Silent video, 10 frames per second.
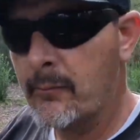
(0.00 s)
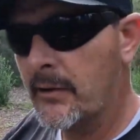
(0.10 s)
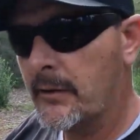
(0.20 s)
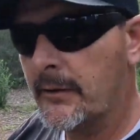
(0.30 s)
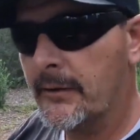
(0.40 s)
I'm a
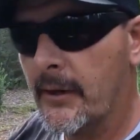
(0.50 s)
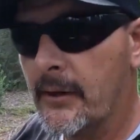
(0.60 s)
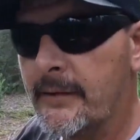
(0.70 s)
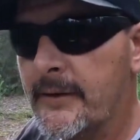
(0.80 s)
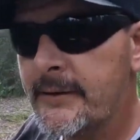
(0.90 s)
little
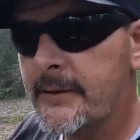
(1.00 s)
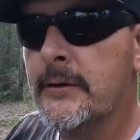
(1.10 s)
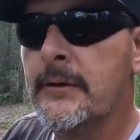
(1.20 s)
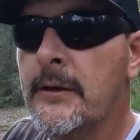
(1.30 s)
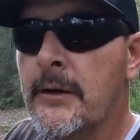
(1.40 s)
nervous.
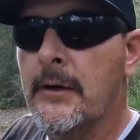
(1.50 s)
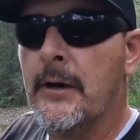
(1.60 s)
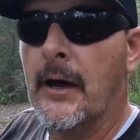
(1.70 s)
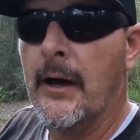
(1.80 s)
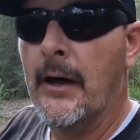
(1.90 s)

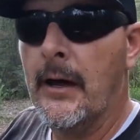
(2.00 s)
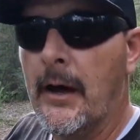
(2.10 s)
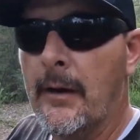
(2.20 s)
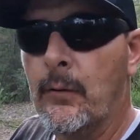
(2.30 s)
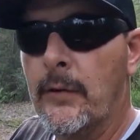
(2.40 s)

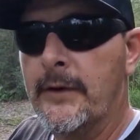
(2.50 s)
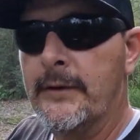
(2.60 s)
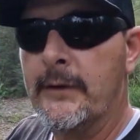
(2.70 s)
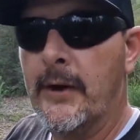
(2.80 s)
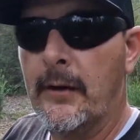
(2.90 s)
I
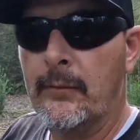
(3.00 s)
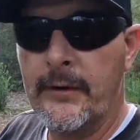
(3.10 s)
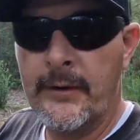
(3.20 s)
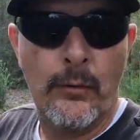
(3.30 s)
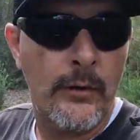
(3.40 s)

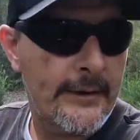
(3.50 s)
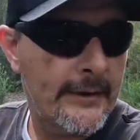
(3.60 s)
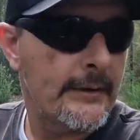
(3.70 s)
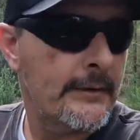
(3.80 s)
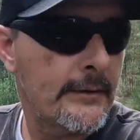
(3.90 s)
really want
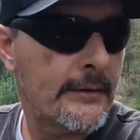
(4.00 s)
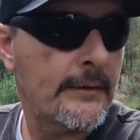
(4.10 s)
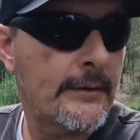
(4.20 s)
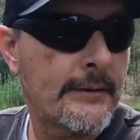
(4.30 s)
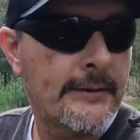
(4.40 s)
to
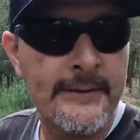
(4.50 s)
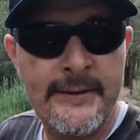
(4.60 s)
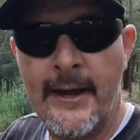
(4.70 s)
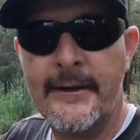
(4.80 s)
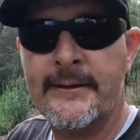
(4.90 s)

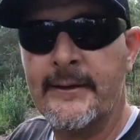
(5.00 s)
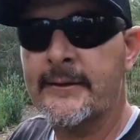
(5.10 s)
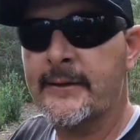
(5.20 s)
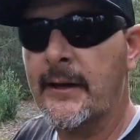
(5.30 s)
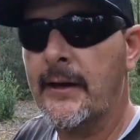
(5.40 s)
test
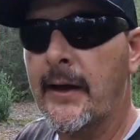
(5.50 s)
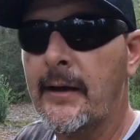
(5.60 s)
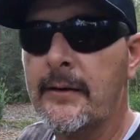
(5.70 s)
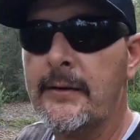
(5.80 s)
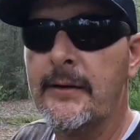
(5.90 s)
this thing
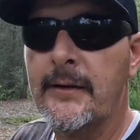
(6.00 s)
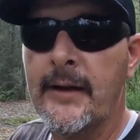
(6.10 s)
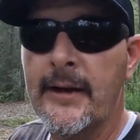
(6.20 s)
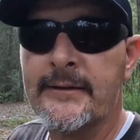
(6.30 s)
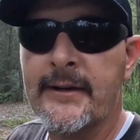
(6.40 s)
out in the
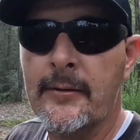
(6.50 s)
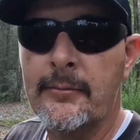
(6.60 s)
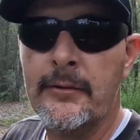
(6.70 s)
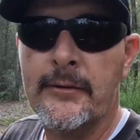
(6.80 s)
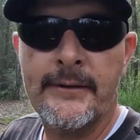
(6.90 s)
next
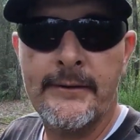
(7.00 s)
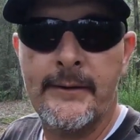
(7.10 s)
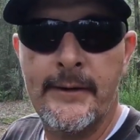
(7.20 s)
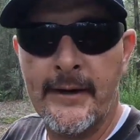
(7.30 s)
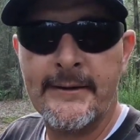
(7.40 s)
couple
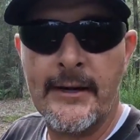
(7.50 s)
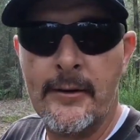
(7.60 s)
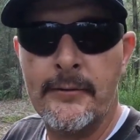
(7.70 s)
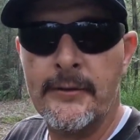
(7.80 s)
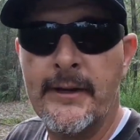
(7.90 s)

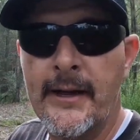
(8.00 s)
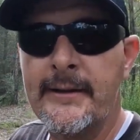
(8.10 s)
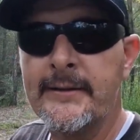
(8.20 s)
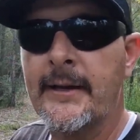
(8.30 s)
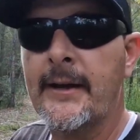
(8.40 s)
of
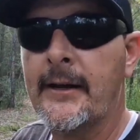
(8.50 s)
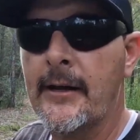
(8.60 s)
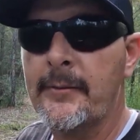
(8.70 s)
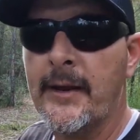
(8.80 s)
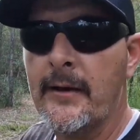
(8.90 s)
days that I
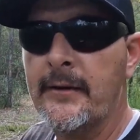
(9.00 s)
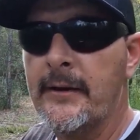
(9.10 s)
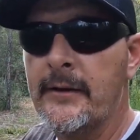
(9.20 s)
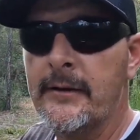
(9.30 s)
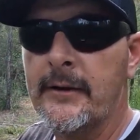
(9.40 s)
come down
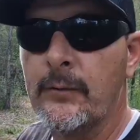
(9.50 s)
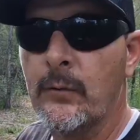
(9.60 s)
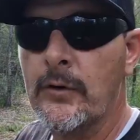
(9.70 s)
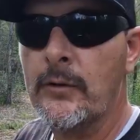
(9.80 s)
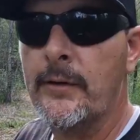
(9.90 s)
here
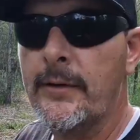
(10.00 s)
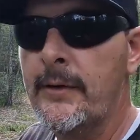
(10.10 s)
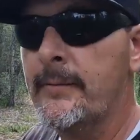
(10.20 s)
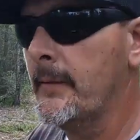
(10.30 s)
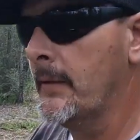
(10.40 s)
and work with
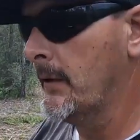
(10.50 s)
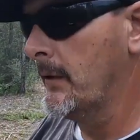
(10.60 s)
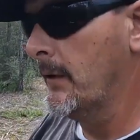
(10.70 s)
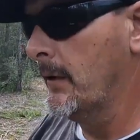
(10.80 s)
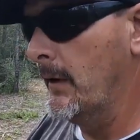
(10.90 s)
it,
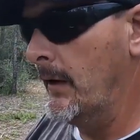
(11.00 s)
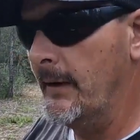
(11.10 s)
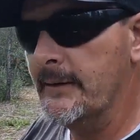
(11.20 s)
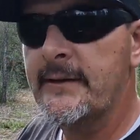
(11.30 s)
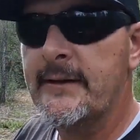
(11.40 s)

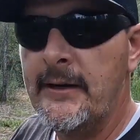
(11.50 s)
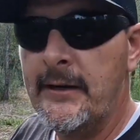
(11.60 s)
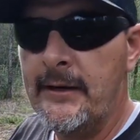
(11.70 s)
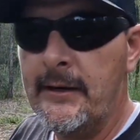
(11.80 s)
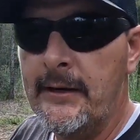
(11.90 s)
and
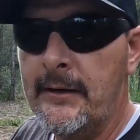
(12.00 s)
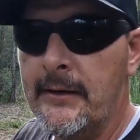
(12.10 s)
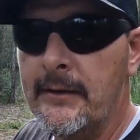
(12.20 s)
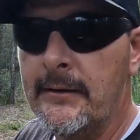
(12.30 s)
see